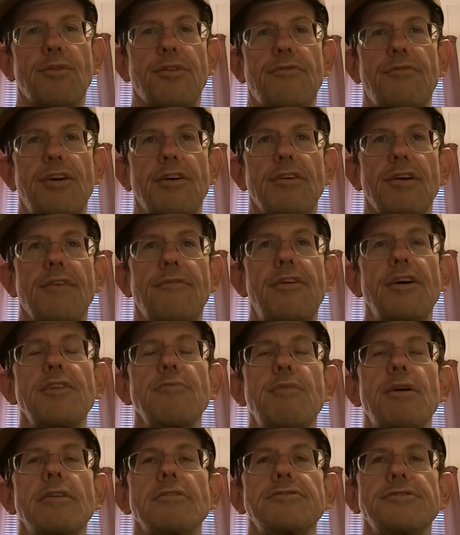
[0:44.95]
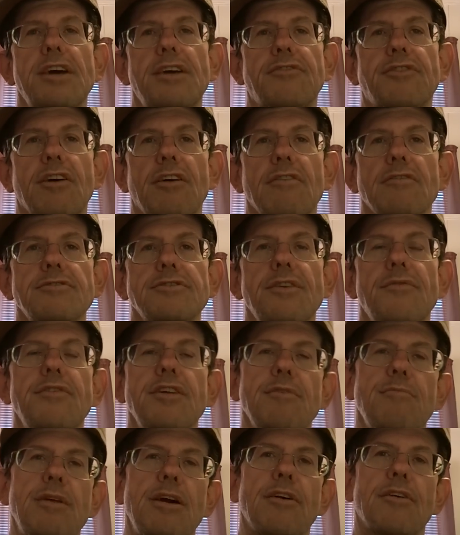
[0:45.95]
with the very fundamental safeguards of
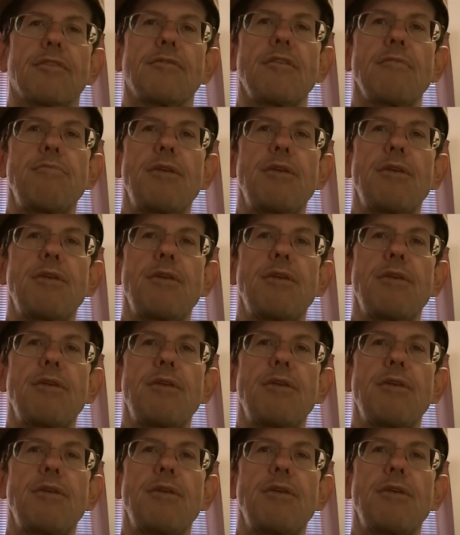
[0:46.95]
the American